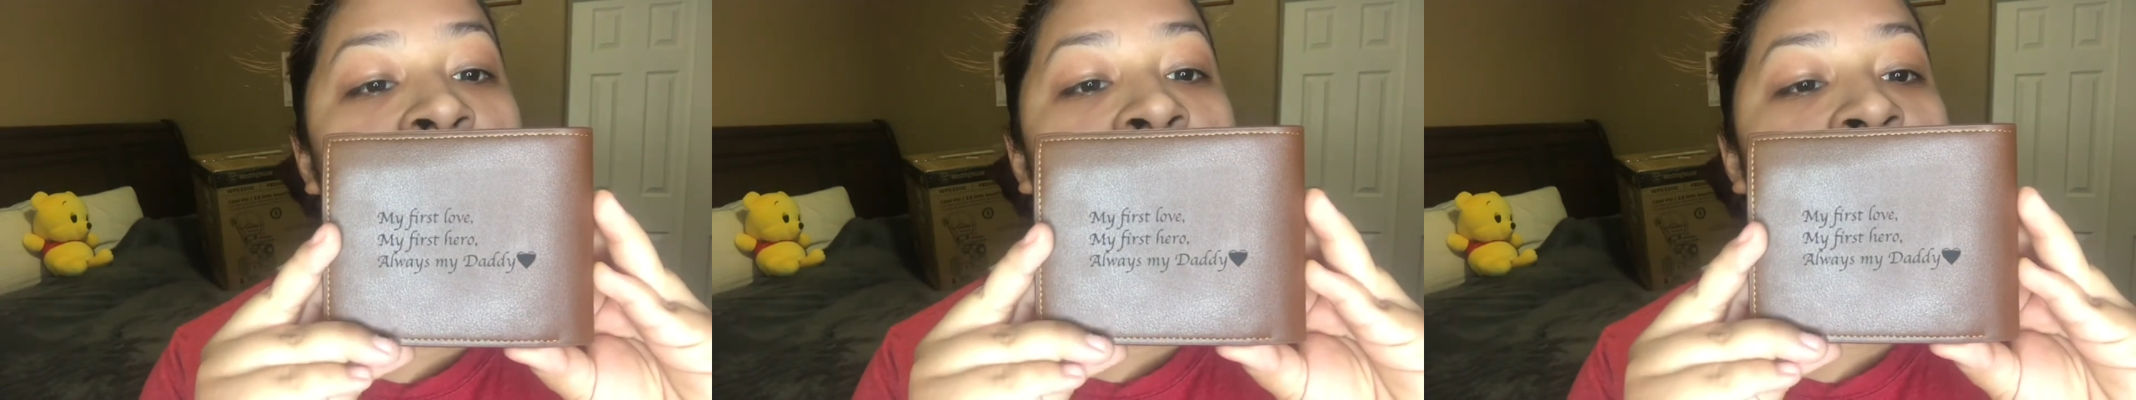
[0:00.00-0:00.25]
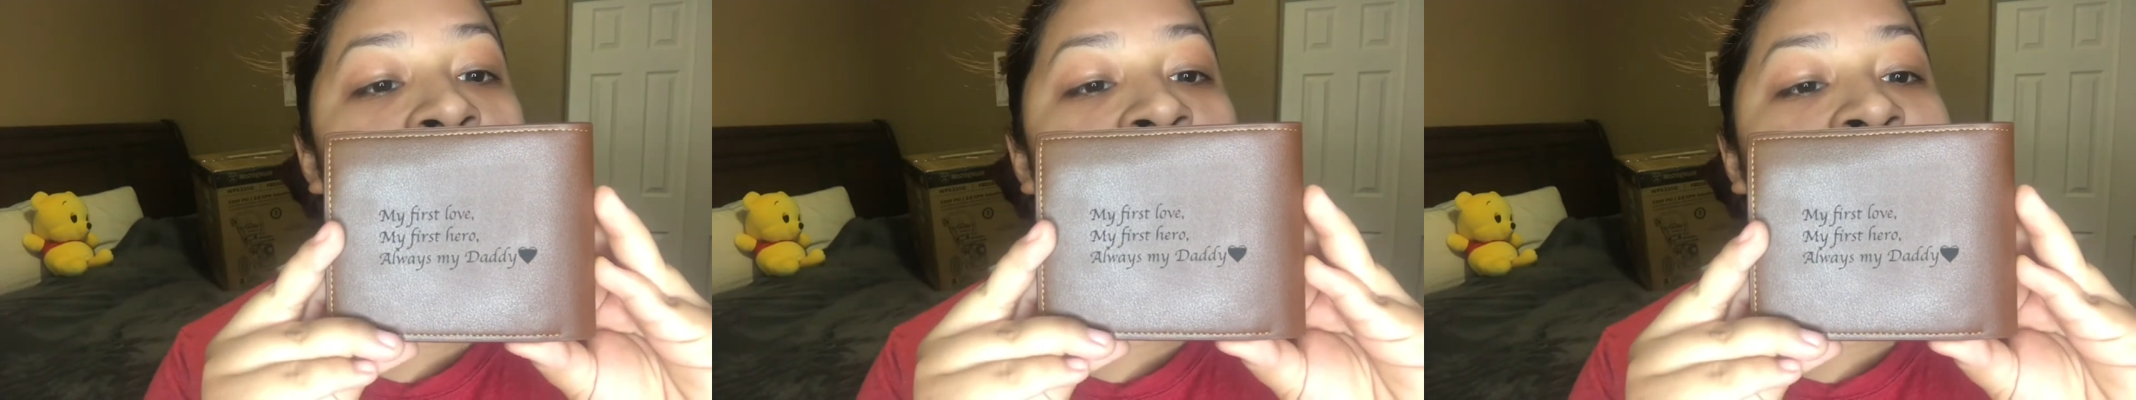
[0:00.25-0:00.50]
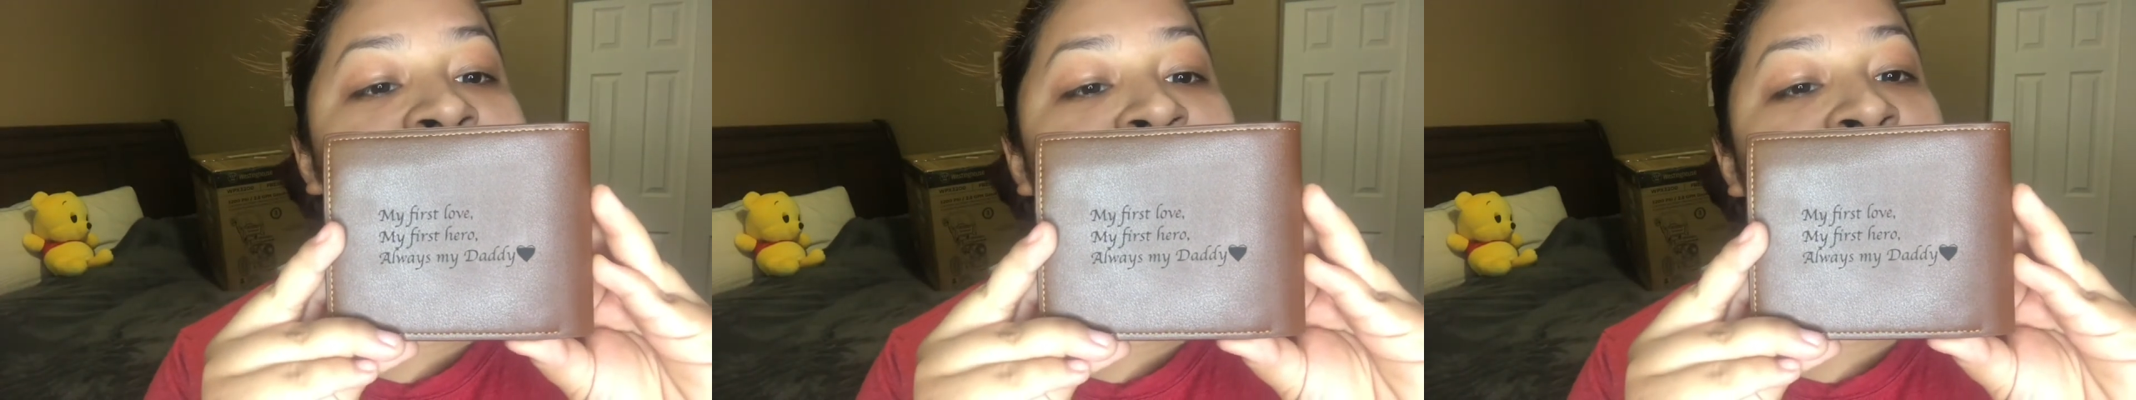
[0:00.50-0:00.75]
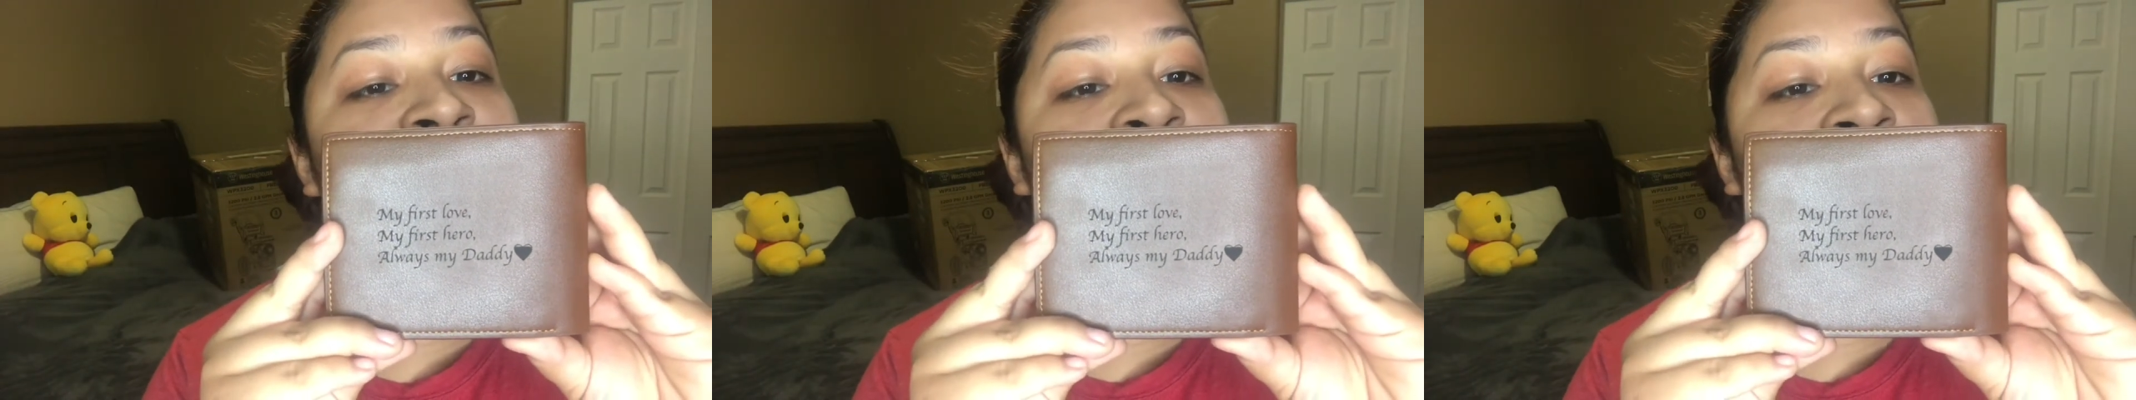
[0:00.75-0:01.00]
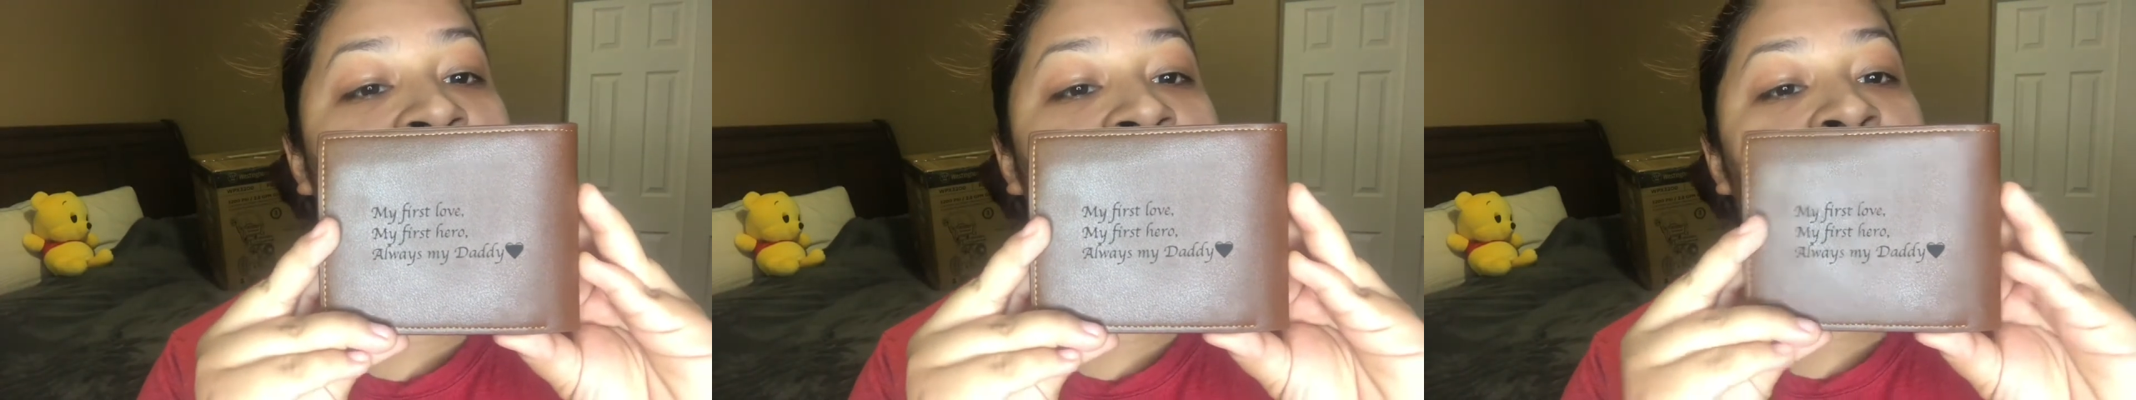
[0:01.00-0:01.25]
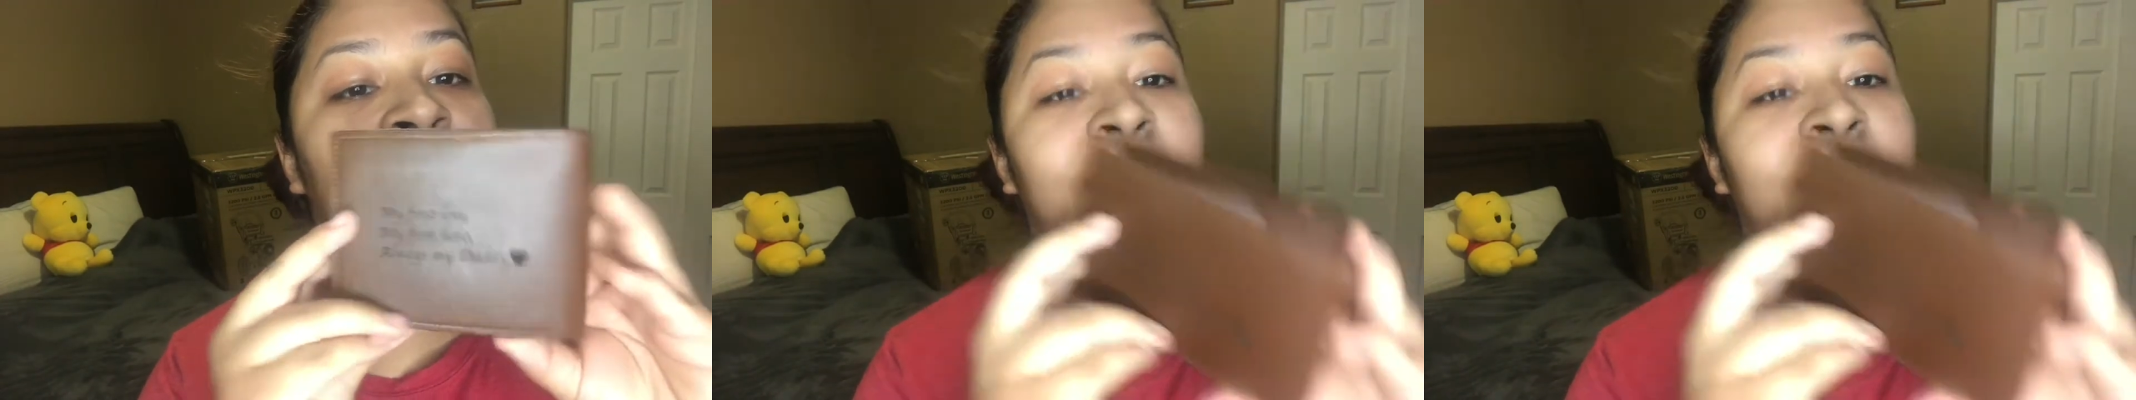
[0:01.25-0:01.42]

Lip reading: always my daddy."